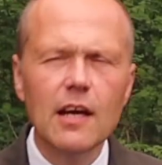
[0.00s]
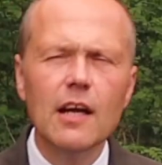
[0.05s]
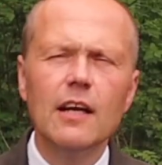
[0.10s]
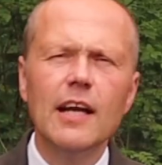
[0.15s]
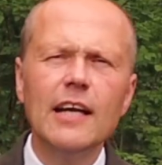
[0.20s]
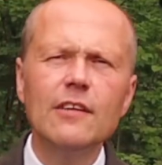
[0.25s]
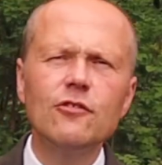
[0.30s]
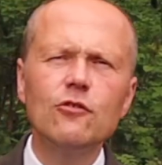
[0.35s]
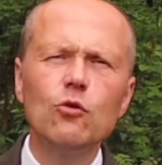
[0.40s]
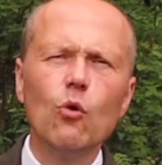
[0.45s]

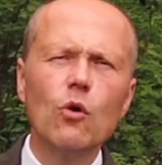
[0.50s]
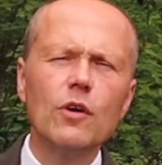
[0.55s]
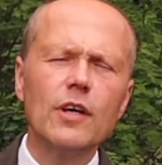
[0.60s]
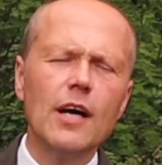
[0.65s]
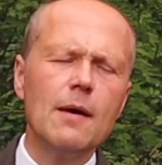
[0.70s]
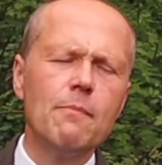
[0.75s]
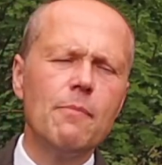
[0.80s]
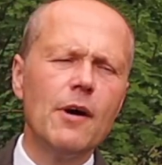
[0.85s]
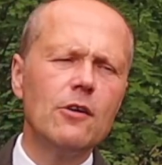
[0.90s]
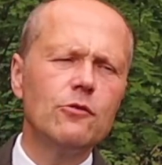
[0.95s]
Let's talk
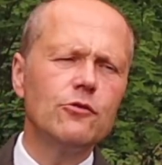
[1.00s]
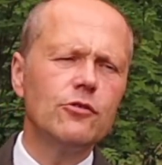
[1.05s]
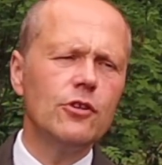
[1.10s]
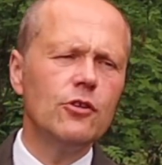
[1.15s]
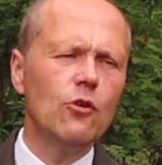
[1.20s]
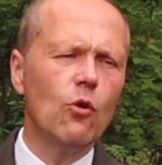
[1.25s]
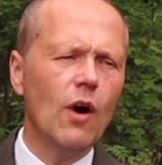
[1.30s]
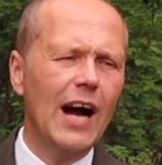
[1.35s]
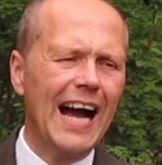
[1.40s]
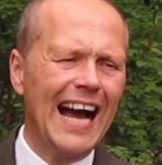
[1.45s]
about
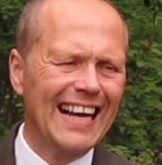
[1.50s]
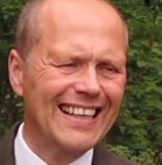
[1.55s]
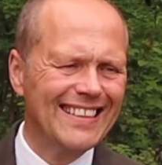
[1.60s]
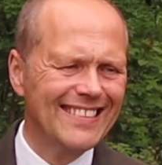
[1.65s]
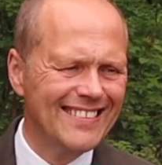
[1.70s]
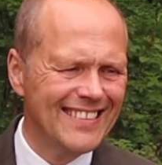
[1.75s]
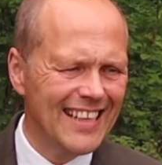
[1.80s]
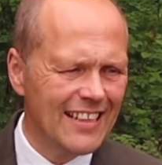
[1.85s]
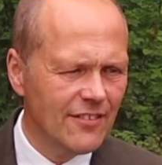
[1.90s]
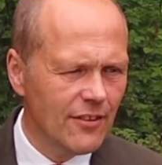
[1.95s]
your
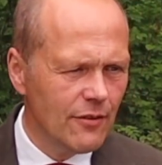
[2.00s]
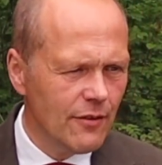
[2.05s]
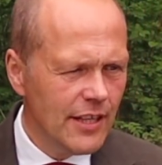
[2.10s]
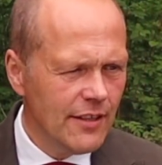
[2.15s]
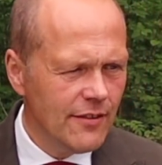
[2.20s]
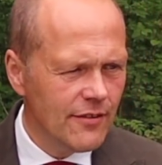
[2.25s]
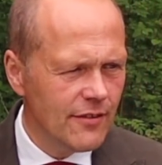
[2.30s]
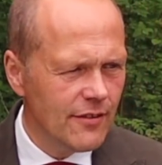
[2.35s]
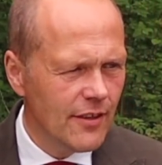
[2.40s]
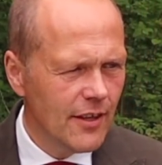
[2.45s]

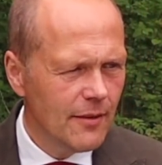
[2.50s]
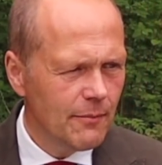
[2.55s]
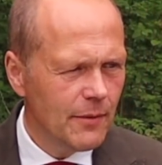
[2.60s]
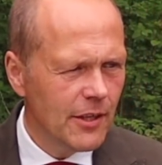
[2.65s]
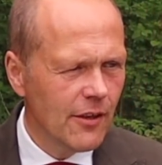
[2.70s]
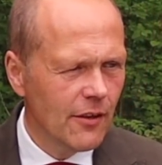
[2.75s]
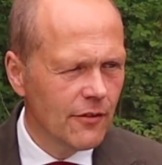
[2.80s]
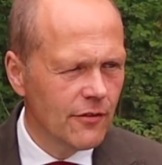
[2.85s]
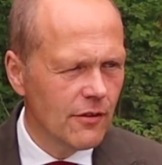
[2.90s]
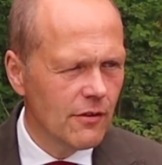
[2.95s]
accessories
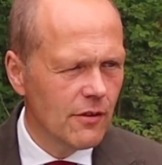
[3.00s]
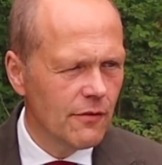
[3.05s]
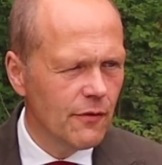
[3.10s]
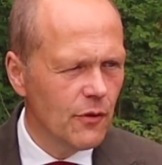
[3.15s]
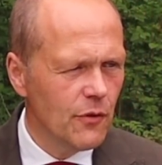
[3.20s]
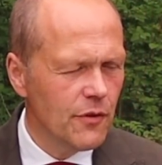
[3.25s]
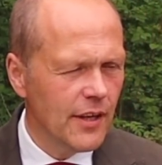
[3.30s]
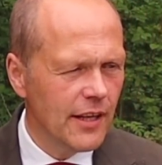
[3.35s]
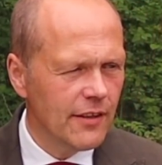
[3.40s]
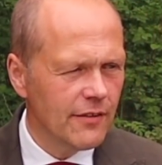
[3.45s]
because there are a
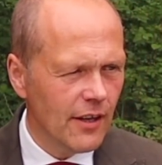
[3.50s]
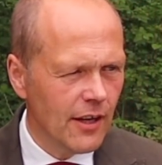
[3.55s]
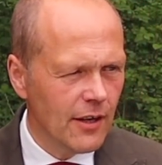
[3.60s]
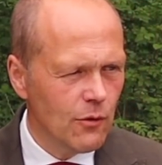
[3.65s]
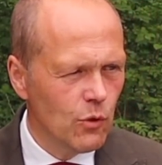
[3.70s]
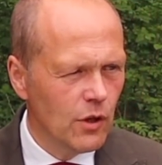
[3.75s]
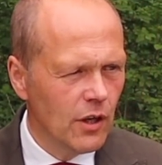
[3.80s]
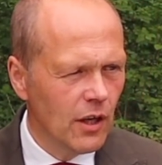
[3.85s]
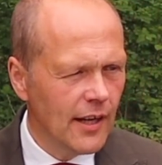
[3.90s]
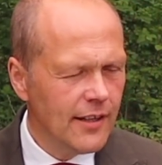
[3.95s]
few things I
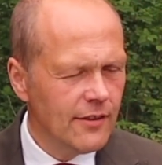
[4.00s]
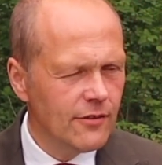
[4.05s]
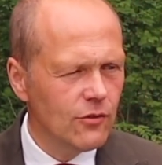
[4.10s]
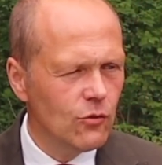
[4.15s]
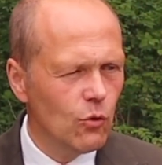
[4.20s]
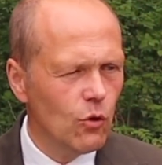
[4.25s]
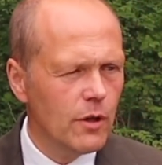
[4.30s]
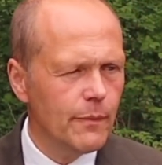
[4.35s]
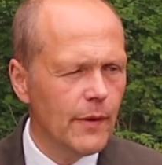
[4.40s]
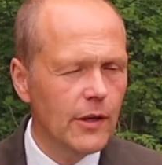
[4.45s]
would like to
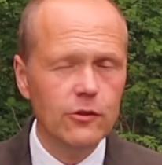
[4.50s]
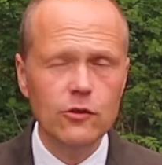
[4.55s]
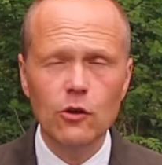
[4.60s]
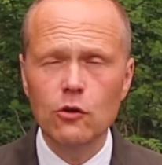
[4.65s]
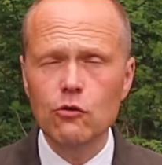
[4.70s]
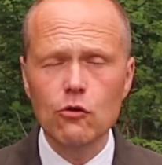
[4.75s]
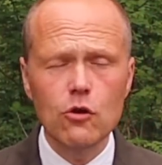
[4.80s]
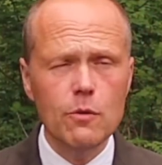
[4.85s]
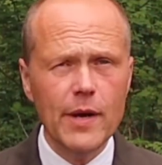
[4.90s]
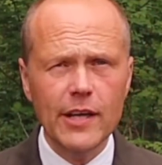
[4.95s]
talk about. Your
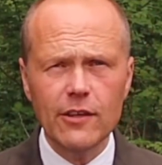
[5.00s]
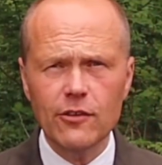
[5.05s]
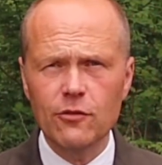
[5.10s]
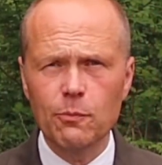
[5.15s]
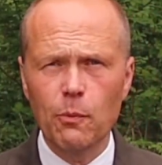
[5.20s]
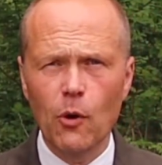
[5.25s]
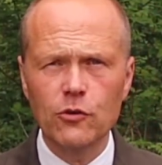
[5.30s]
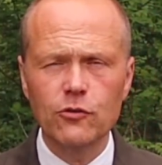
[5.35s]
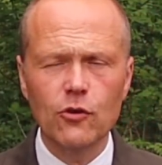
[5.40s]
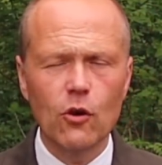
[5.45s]
grooming,
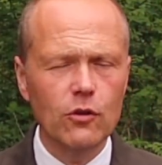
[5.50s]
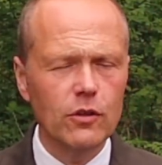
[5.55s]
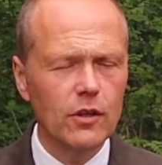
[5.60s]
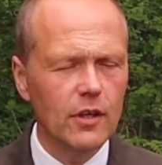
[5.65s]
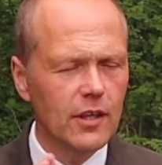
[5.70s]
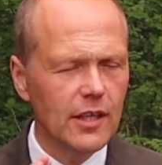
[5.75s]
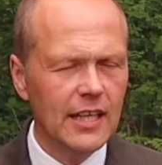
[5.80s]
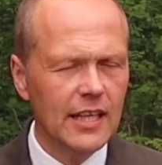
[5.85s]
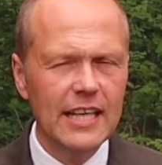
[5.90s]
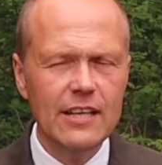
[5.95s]
spot on,
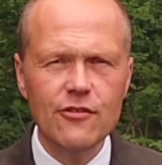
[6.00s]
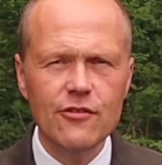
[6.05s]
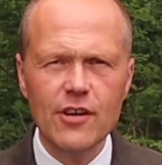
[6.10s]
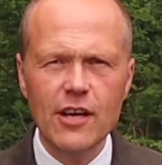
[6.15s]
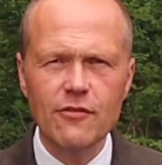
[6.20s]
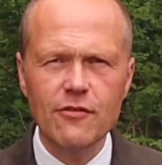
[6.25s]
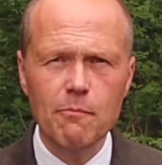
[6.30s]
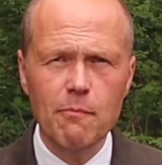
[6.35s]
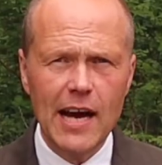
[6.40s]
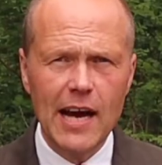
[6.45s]
clean
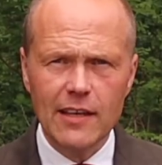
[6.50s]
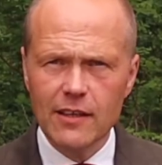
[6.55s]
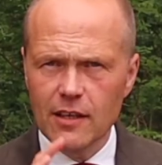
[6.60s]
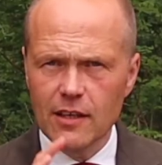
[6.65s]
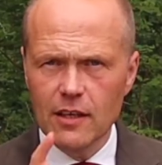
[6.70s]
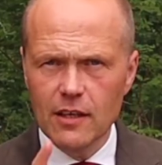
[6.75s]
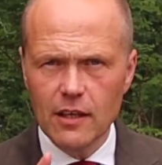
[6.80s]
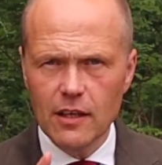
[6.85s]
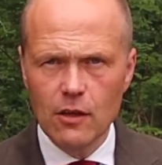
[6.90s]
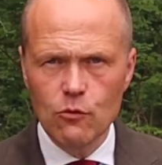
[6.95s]
shaven man,
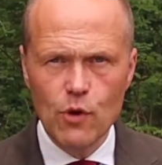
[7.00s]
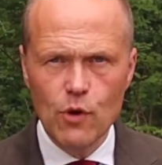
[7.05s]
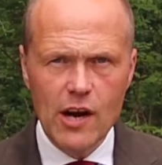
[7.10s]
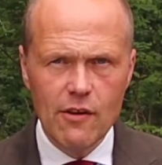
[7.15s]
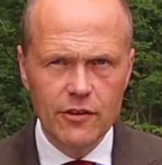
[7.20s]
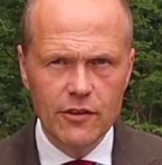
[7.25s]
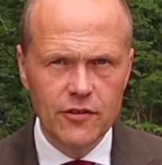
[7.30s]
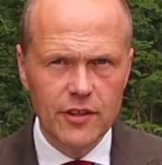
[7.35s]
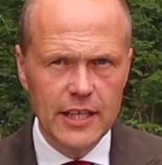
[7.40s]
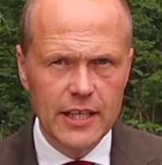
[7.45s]
a
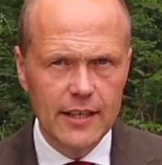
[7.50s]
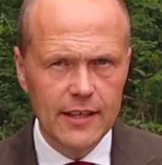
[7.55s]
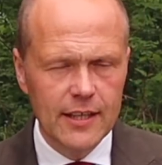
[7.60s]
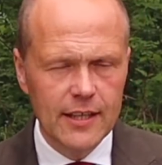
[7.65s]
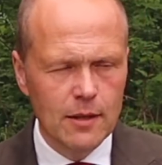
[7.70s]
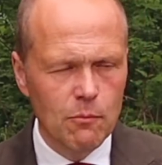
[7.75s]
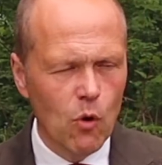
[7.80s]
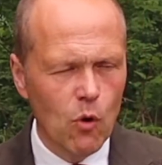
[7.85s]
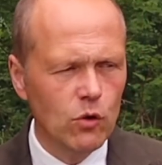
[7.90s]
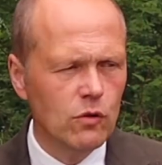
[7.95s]
rarity
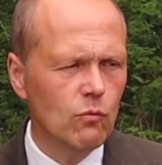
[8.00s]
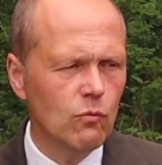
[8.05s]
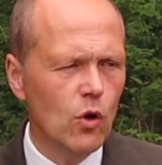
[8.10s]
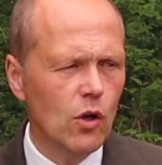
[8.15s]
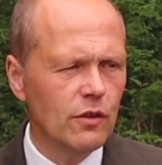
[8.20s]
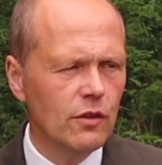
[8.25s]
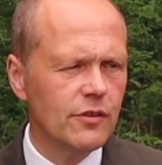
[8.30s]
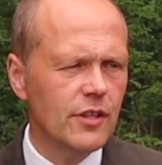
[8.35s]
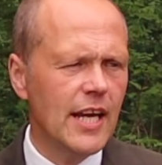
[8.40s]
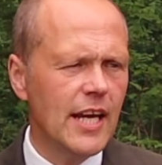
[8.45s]
in the modern
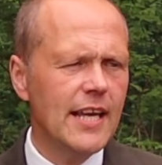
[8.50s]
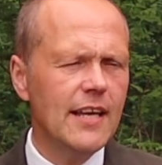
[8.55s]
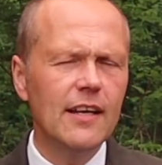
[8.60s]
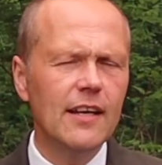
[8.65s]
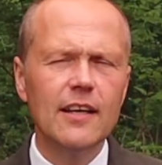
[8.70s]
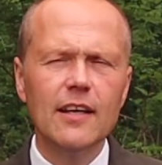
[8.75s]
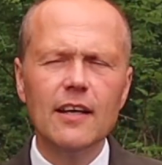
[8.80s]
world today.